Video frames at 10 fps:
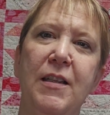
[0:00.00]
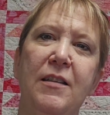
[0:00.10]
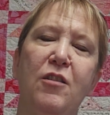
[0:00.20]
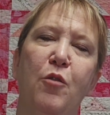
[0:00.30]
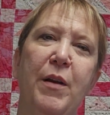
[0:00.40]

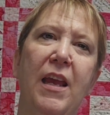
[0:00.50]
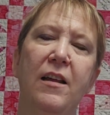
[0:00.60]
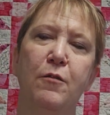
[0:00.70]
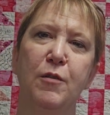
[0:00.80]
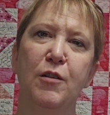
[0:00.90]
And so
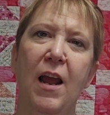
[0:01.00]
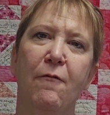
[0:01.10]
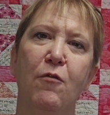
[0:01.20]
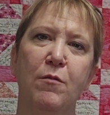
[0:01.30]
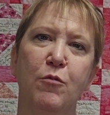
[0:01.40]
Michaela will
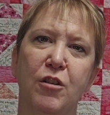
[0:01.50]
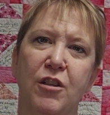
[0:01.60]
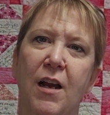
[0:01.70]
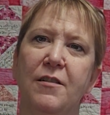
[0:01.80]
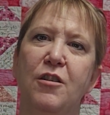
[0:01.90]
have one more
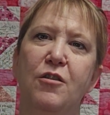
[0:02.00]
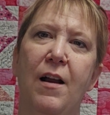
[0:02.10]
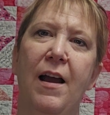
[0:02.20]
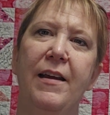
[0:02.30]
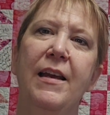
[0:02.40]
shot to
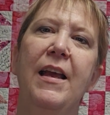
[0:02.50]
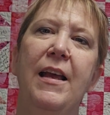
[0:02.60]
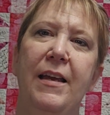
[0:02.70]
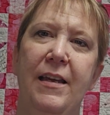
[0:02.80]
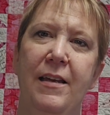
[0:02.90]
try
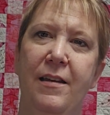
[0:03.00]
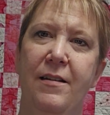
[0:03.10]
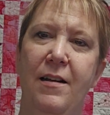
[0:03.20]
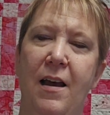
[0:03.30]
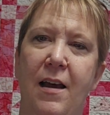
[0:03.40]

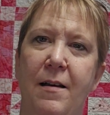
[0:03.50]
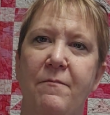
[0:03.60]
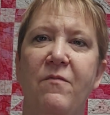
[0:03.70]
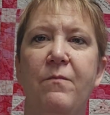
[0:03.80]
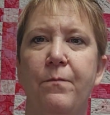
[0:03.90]
in
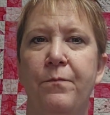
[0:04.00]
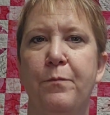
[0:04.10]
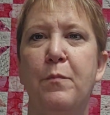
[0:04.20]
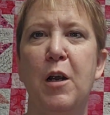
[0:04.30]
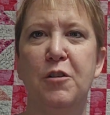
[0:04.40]

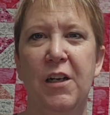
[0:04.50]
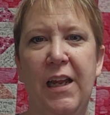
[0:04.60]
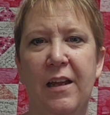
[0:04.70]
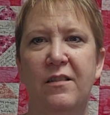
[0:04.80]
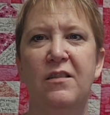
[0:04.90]
March again.